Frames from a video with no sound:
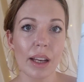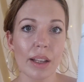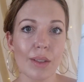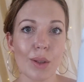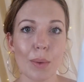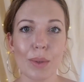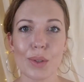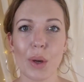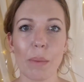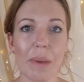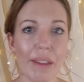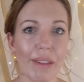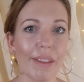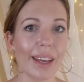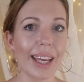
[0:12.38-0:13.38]
So it's got
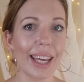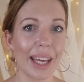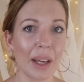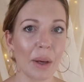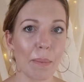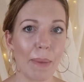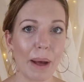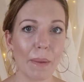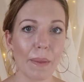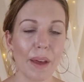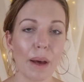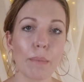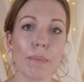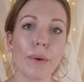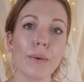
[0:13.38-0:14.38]
me thinking about
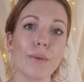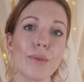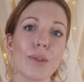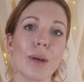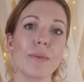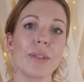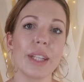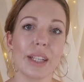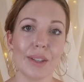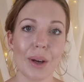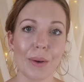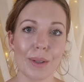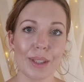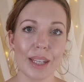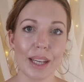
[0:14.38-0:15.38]
that, but also
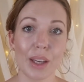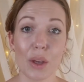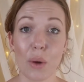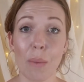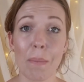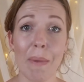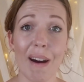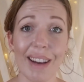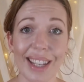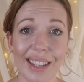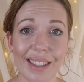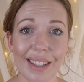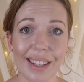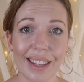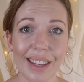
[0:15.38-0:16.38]
detoxing your
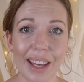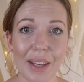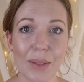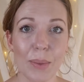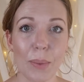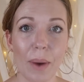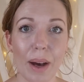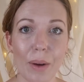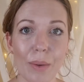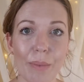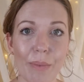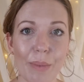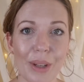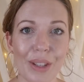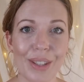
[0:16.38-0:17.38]
mind as well,
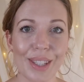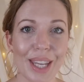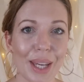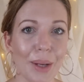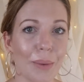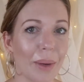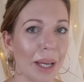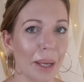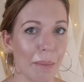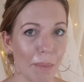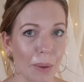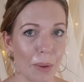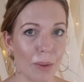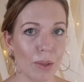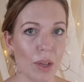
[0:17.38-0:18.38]
which is equally
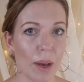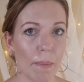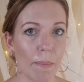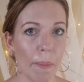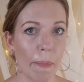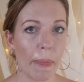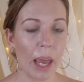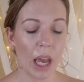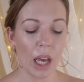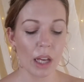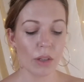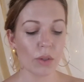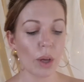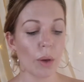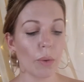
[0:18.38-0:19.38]
important.
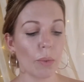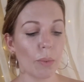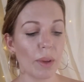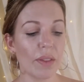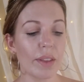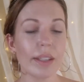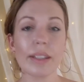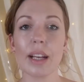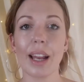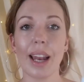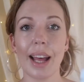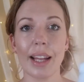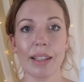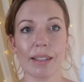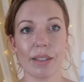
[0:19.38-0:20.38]
So with this
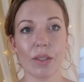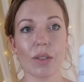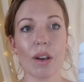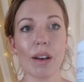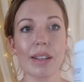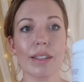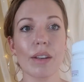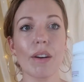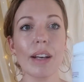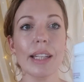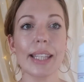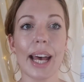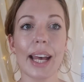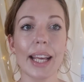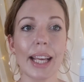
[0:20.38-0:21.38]
cleanse, I started
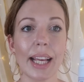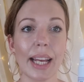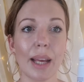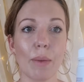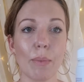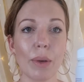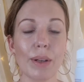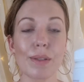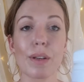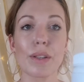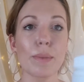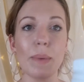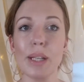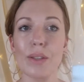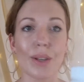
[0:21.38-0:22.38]
taking it because I
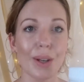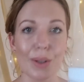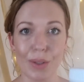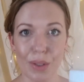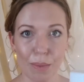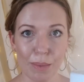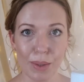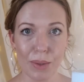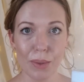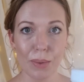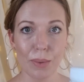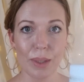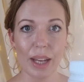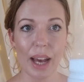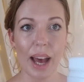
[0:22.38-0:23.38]
speak to customers
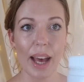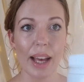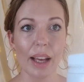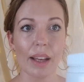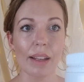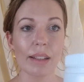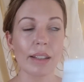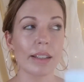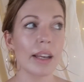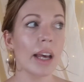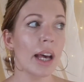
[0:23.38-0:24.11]
all day and